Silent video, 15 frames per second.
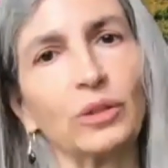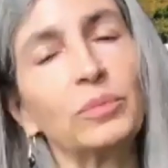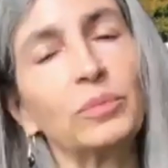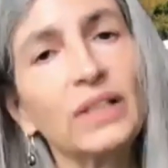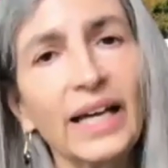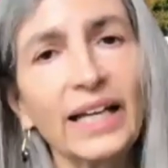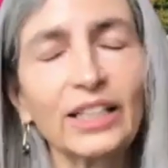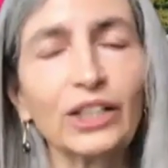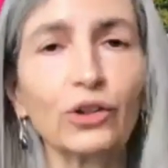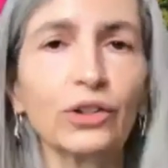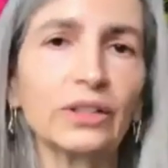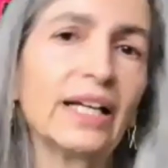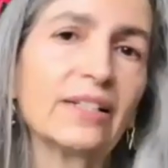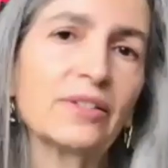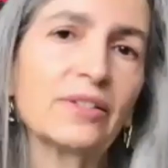planning or
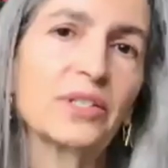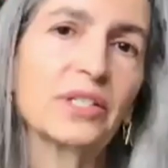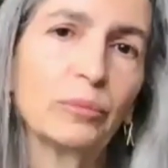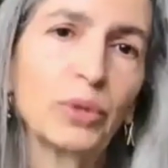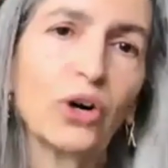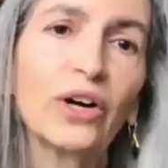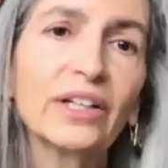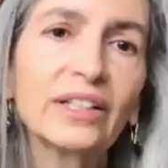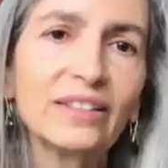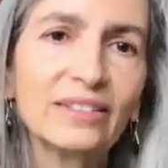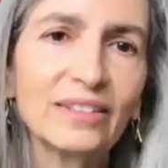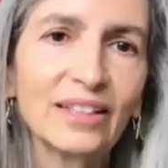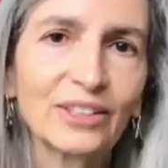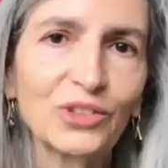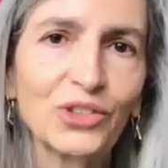landscape
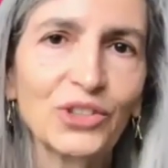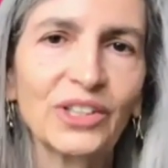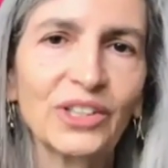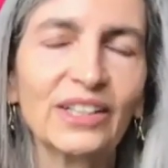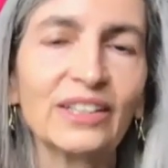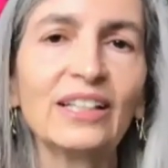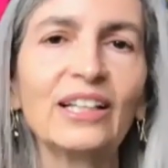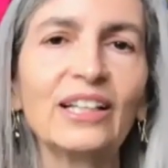architecture,